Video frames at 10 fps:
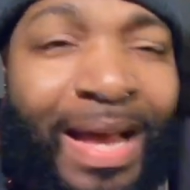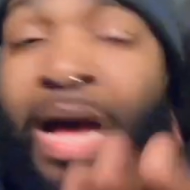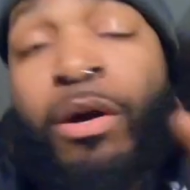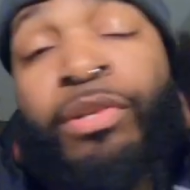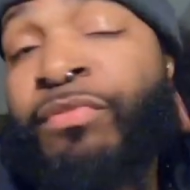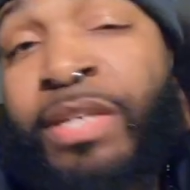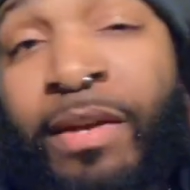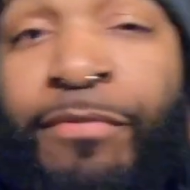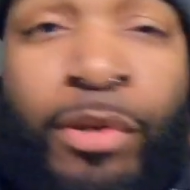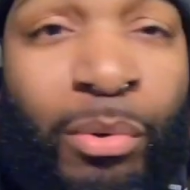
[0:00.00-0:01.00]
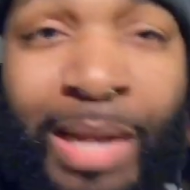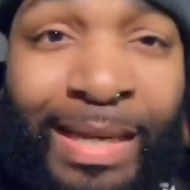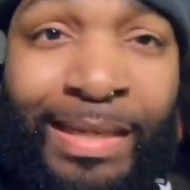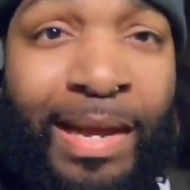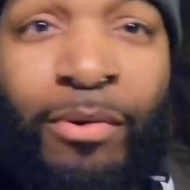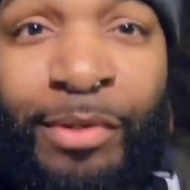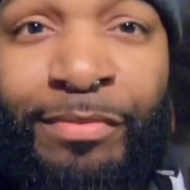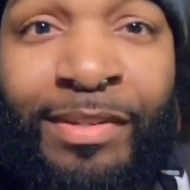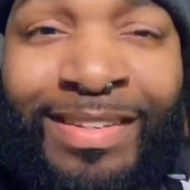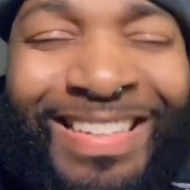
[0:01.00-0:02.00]
I don't even care if you don't like it. I don't
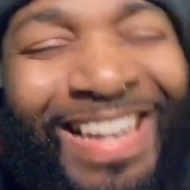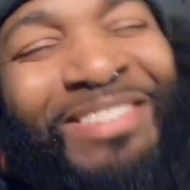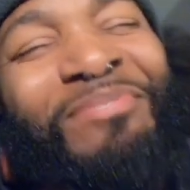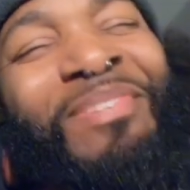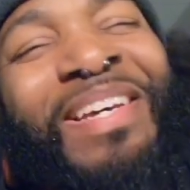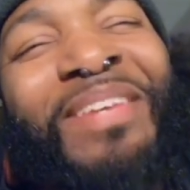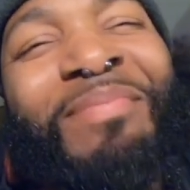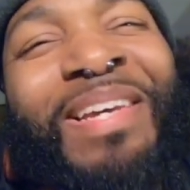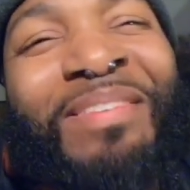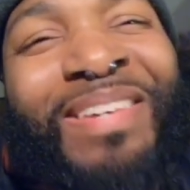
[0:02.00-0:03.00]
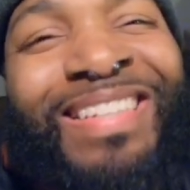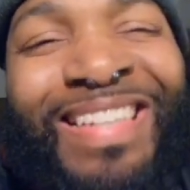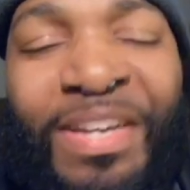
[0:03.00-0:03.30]
even. Nah, I'm just playing. I'm playing, man.